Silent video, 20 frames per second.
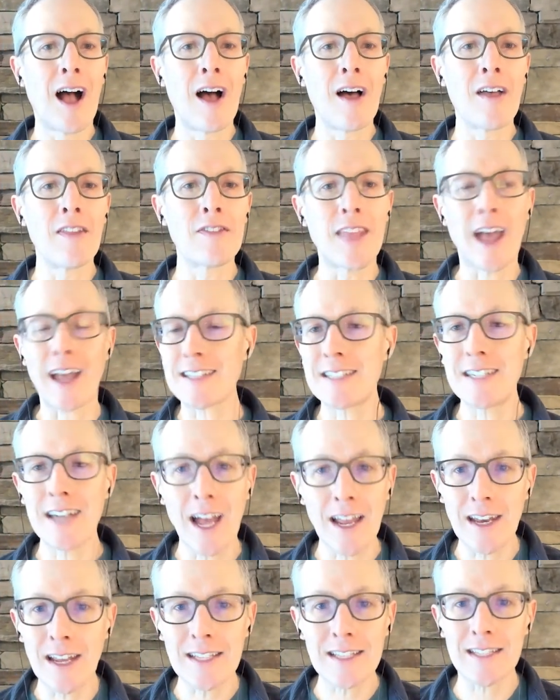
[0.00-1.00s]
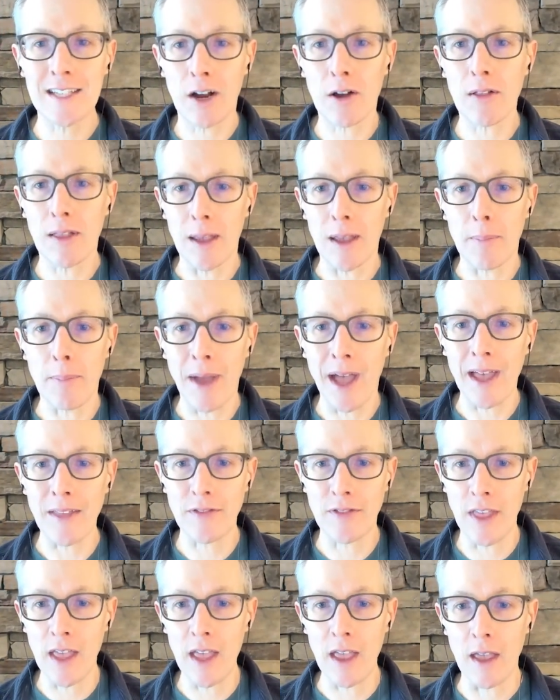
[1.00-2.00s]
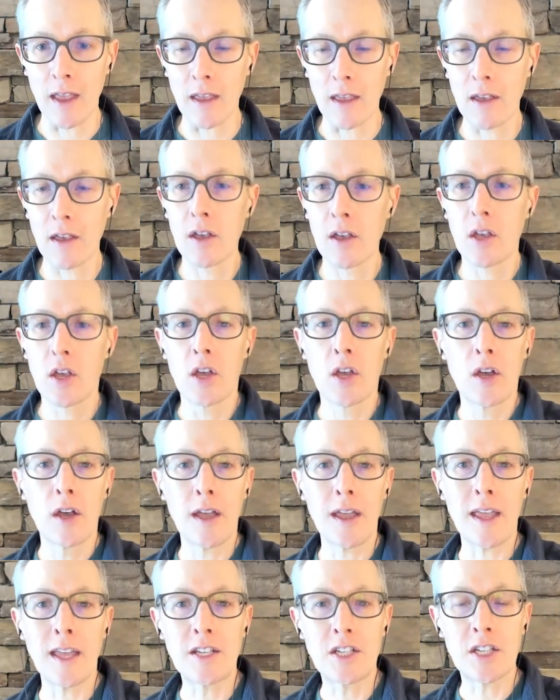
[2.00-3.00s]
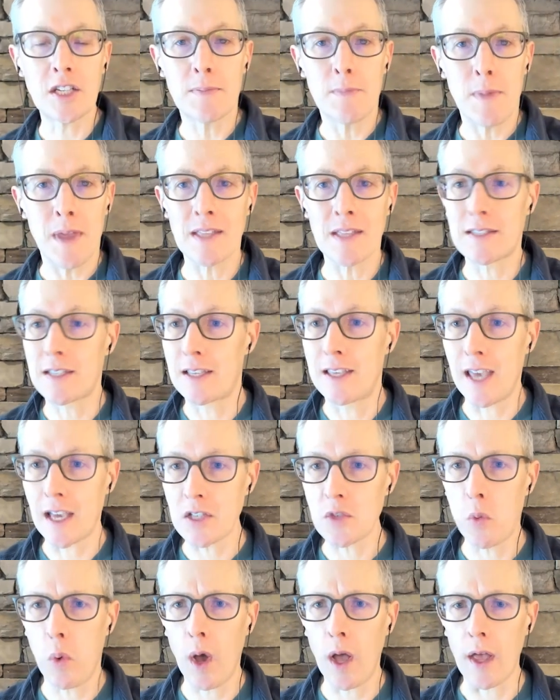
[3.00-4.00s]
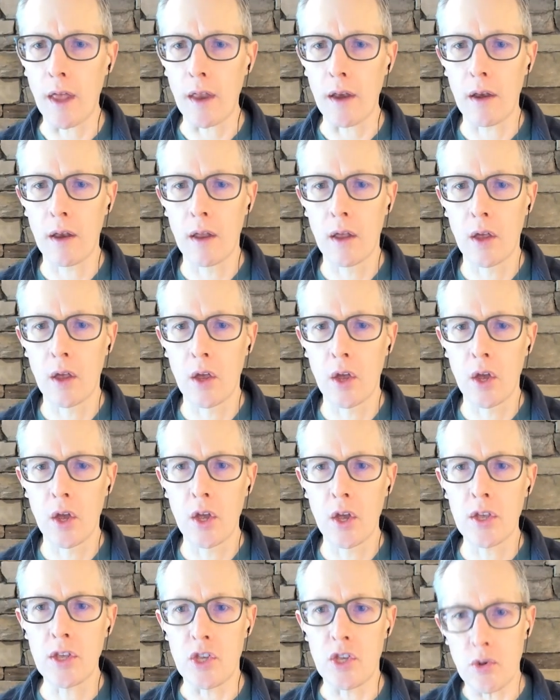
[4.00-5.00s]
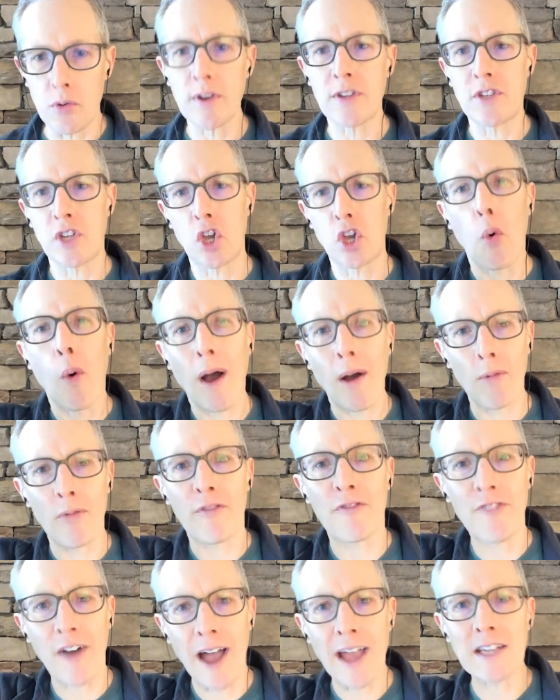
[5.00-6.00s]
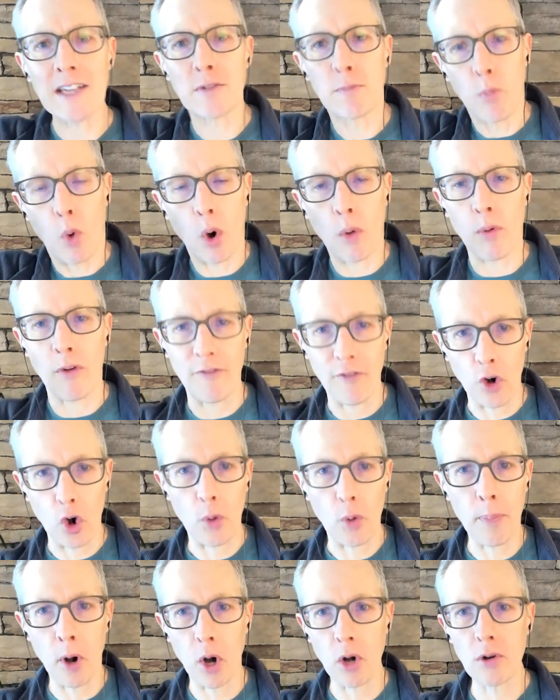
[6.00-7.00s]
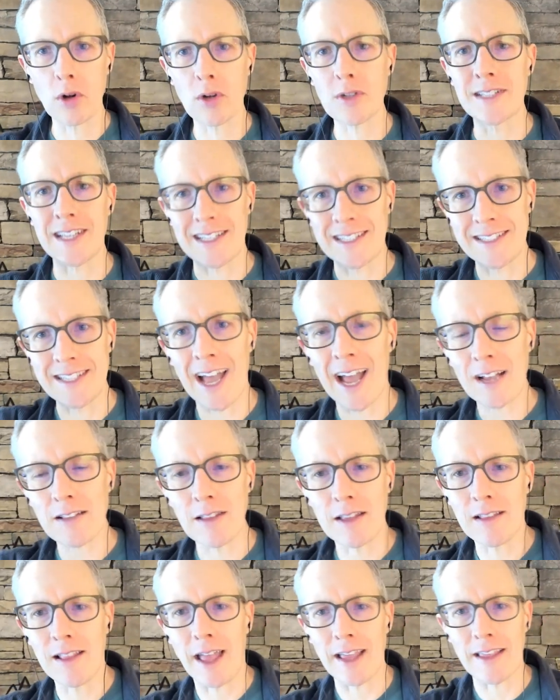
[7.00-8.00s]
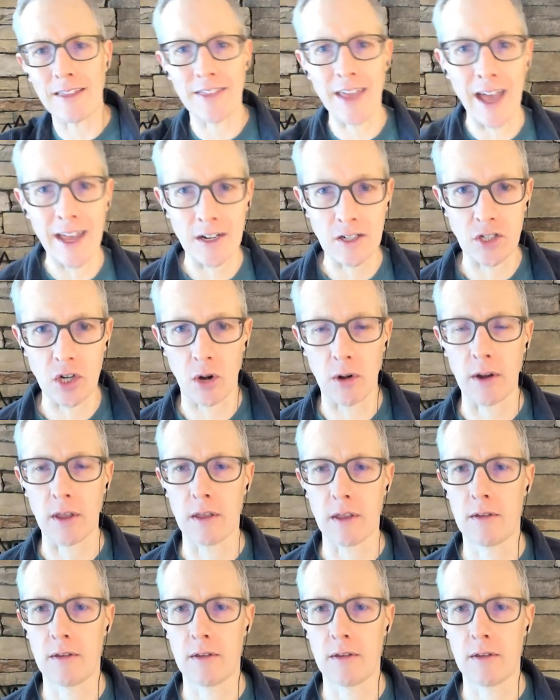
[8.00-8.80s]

That's not necessarily a bad thing. It just means, guess what? You need to go out and find more referral partners exactly like that attorney.